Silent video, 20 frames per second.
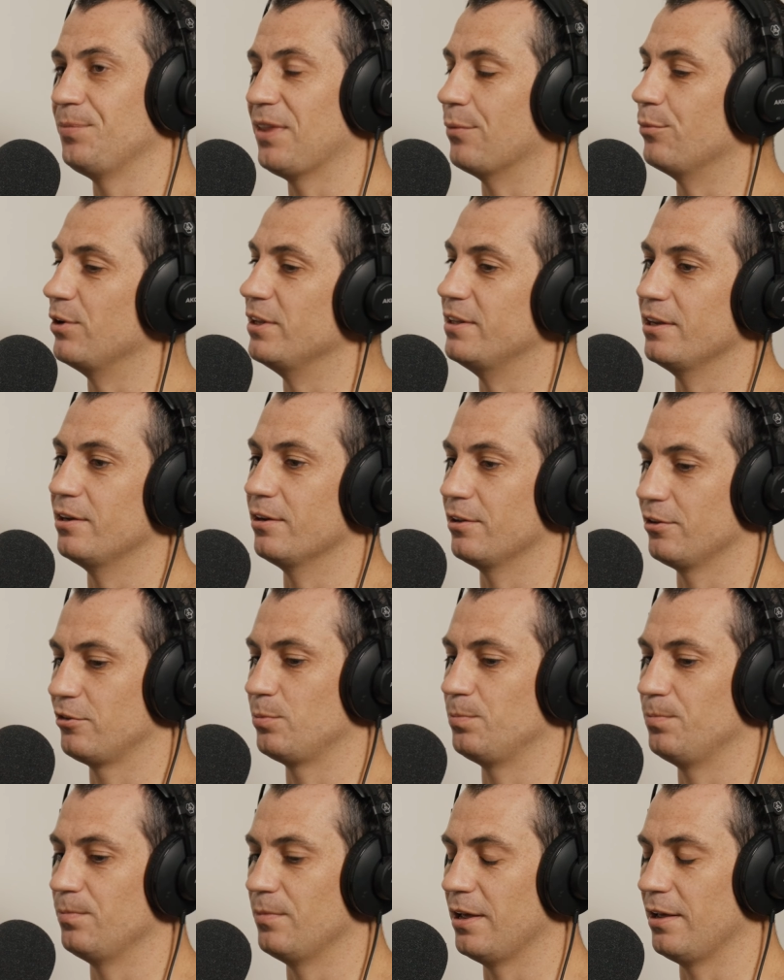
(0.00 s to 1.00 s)
And we did a,
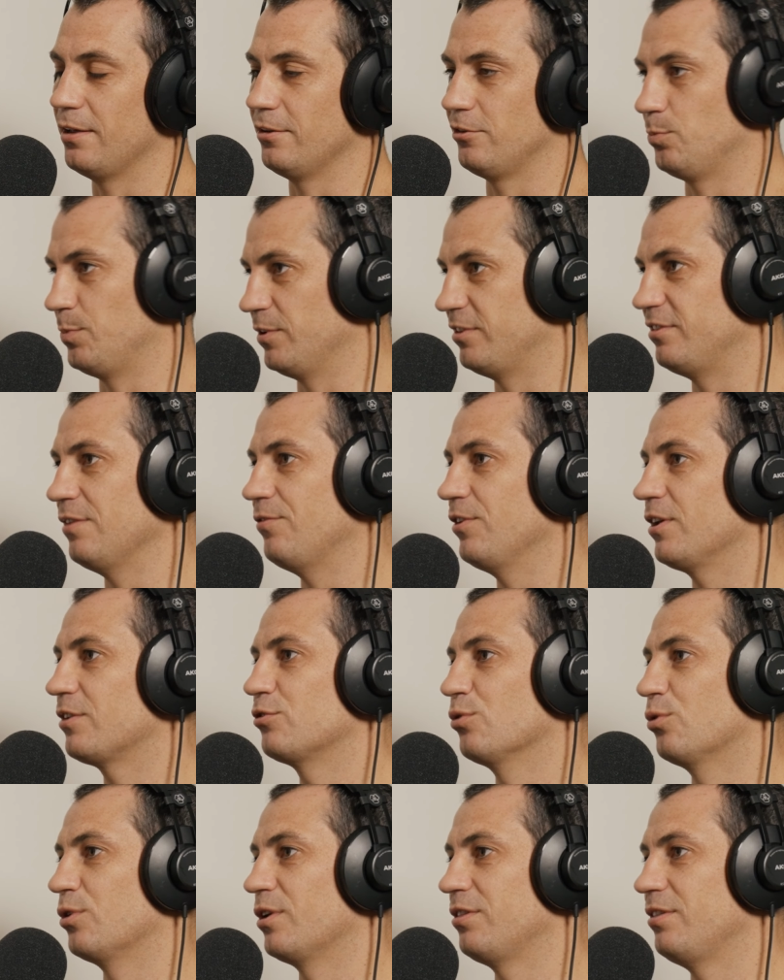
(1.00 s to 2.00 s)
a specific
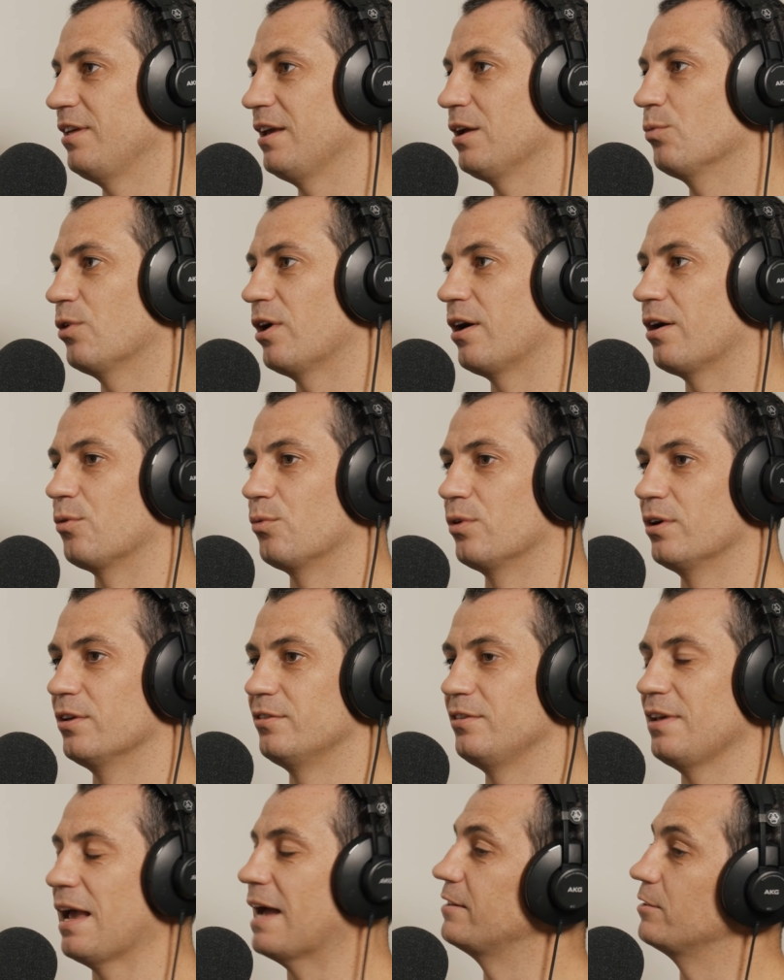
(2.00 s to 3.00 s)
sort of thing where it
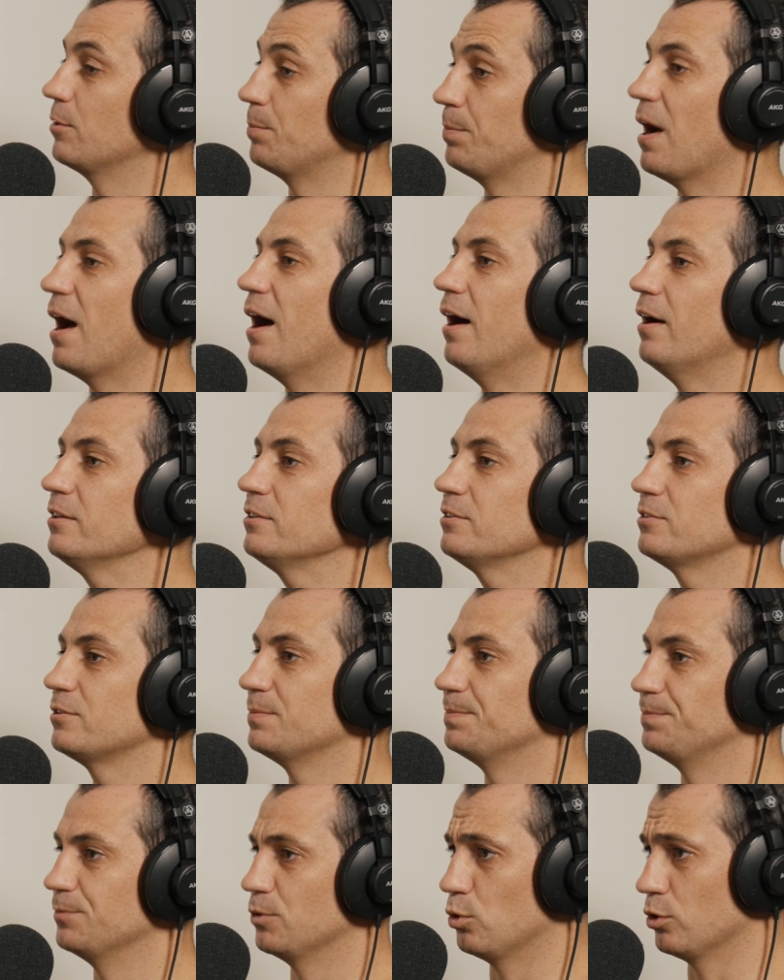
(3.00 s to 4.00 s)
was you had to pass
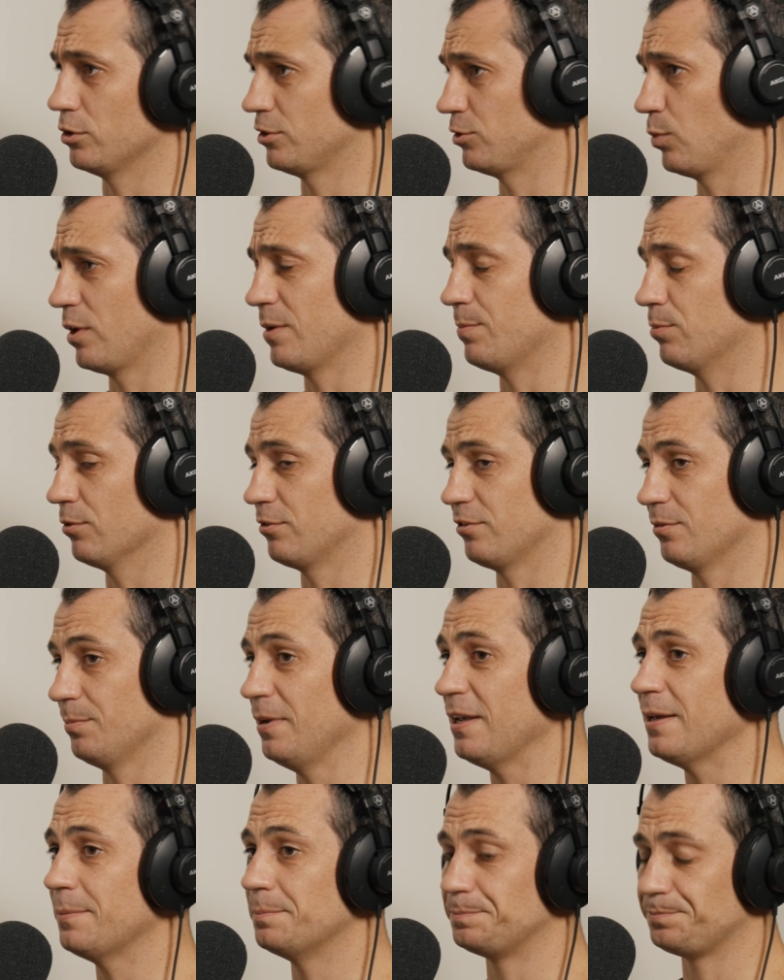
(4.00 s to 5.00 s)
or sweep or
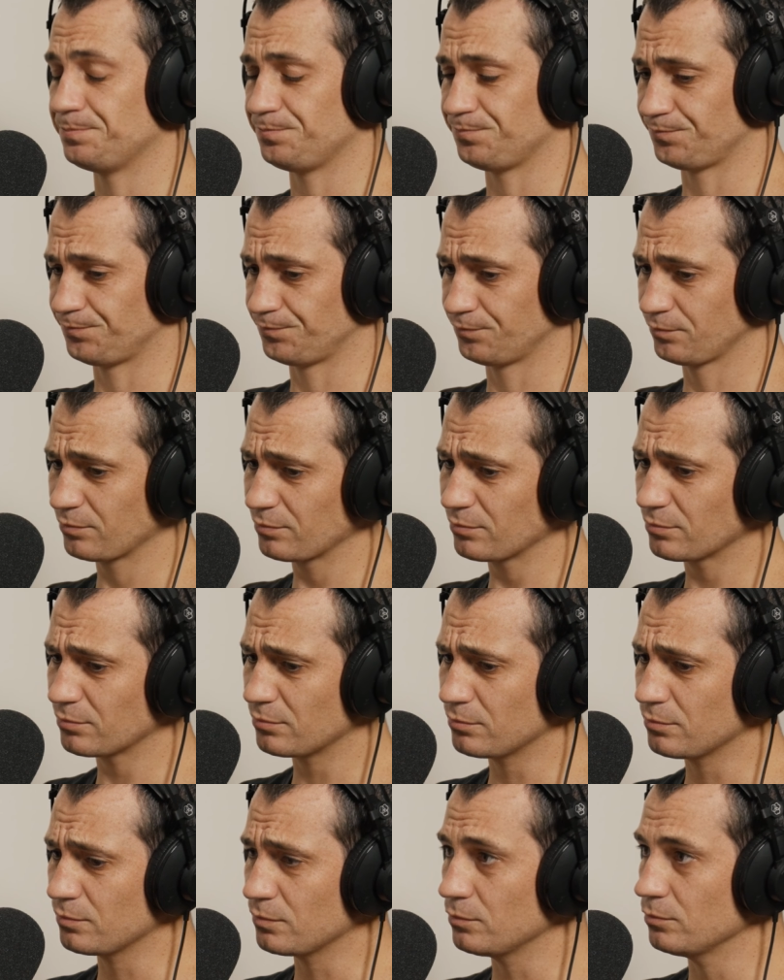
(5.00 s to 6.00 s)
submit. Bro,
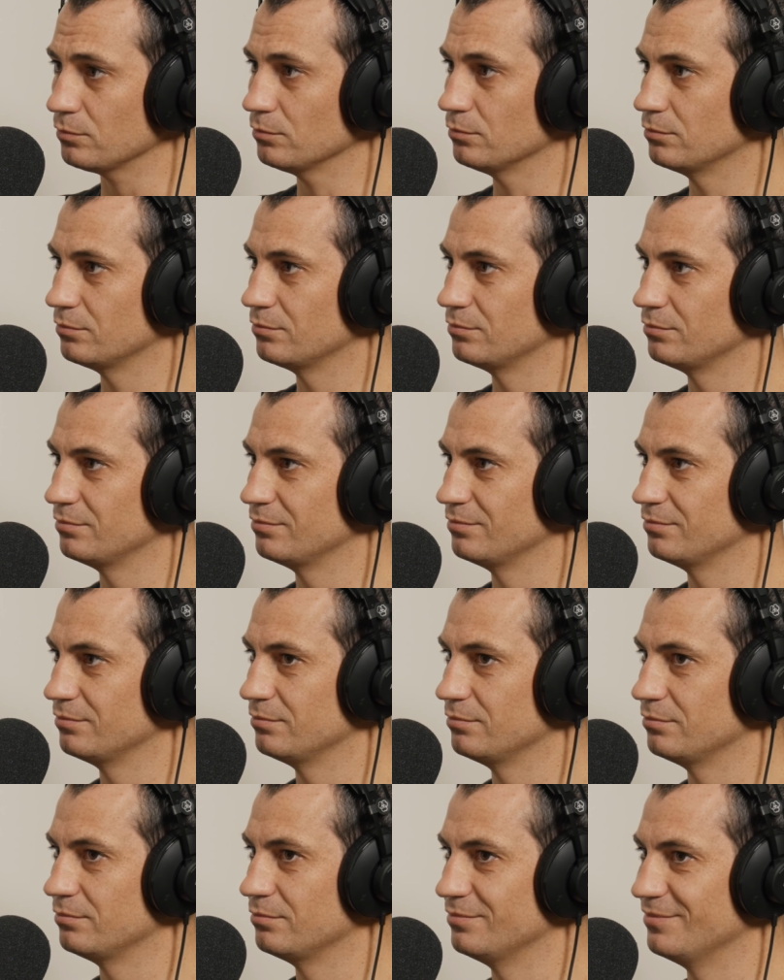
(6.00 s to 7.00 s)
that was yesterday.
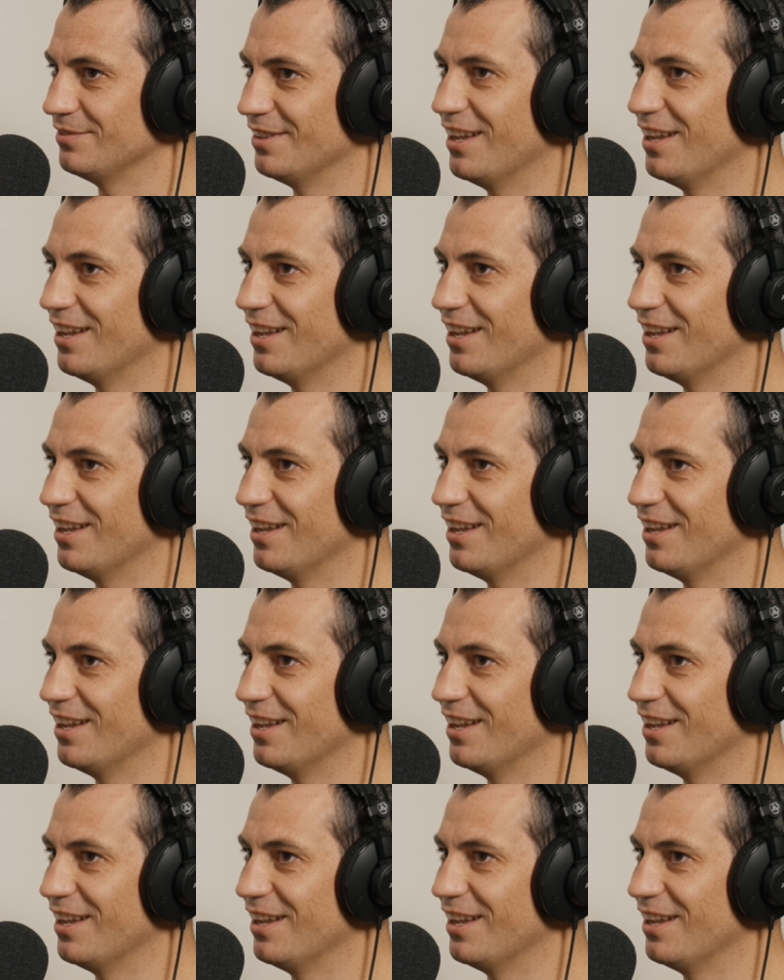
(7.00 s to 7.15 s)
Okay.